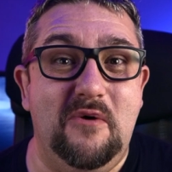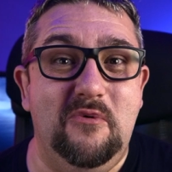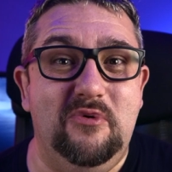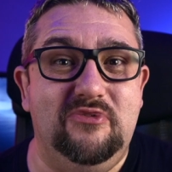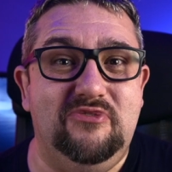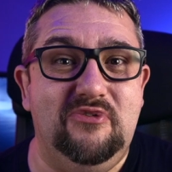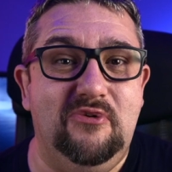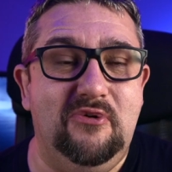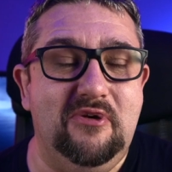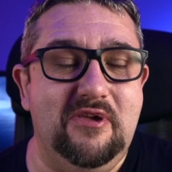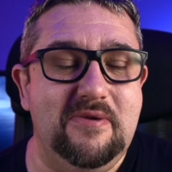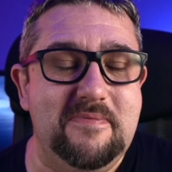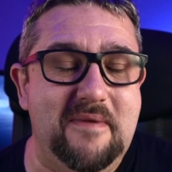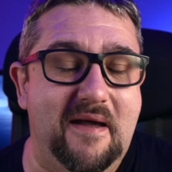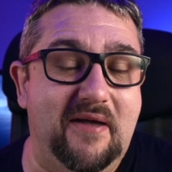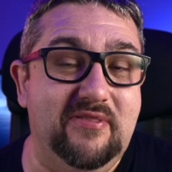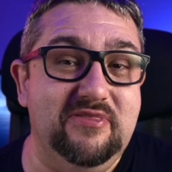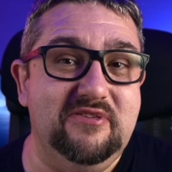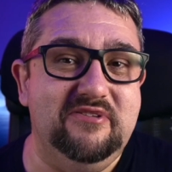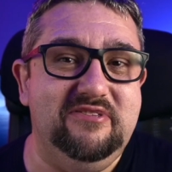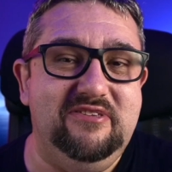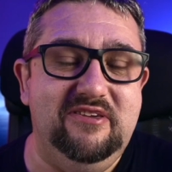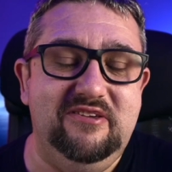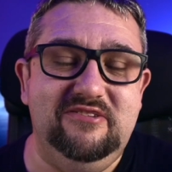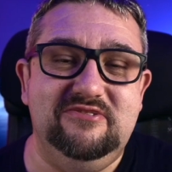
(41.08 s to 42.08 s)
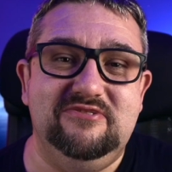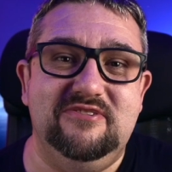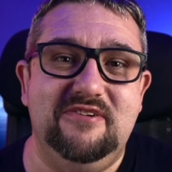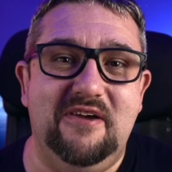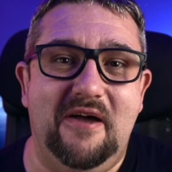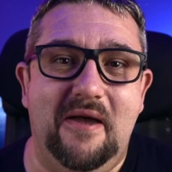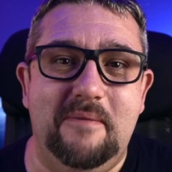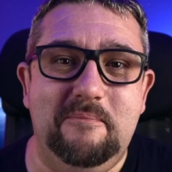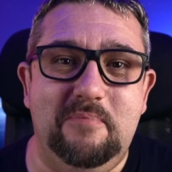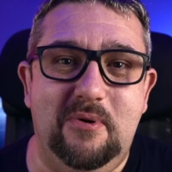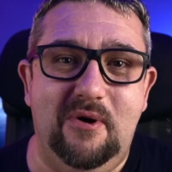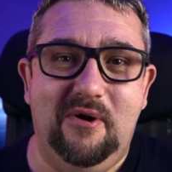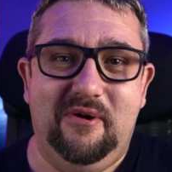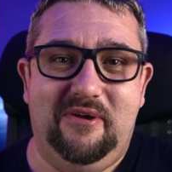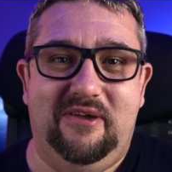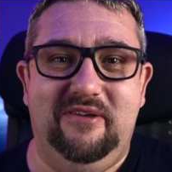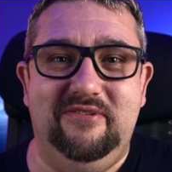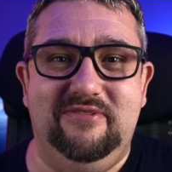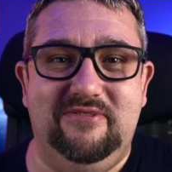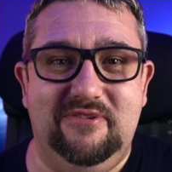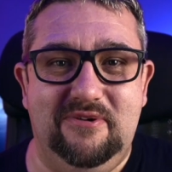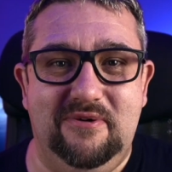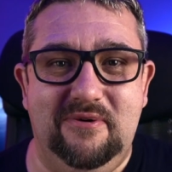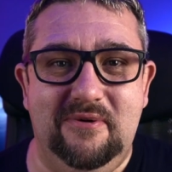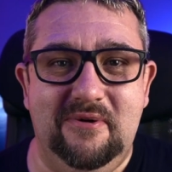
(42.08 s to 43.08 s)
we're talking about the DJI Pocket
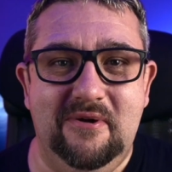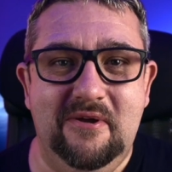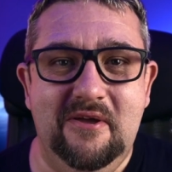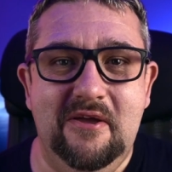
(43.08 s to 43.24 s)
2.